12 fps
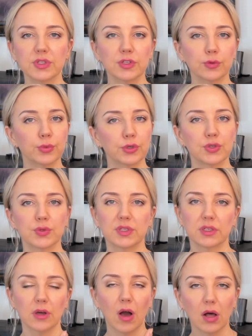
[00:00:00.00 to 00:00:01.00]
so
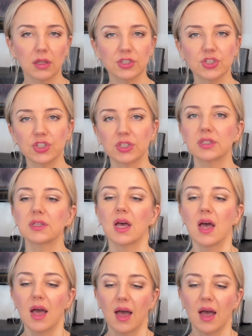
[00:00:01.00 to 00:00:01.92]
producing collagen